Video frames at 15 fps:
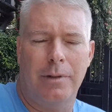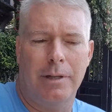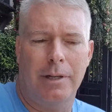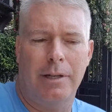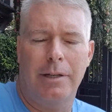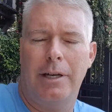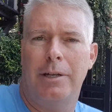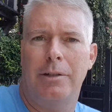
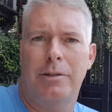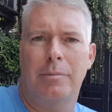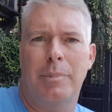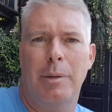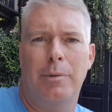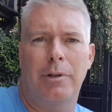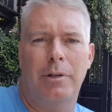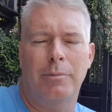I know some
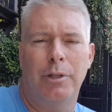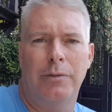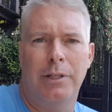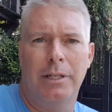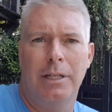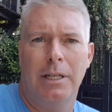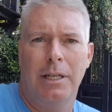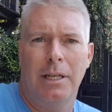people are
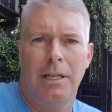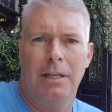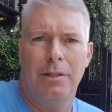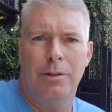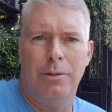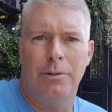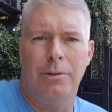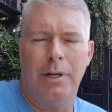moving
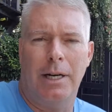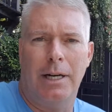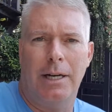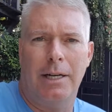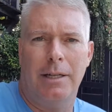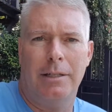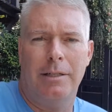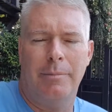to
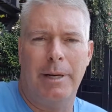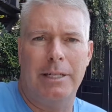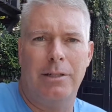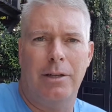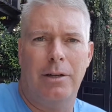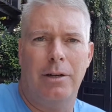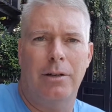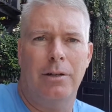
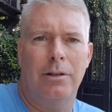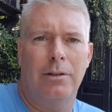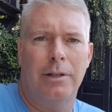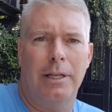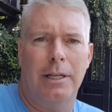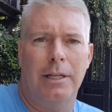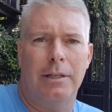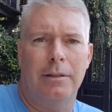Mexico
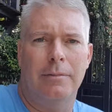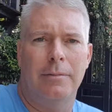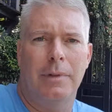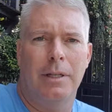and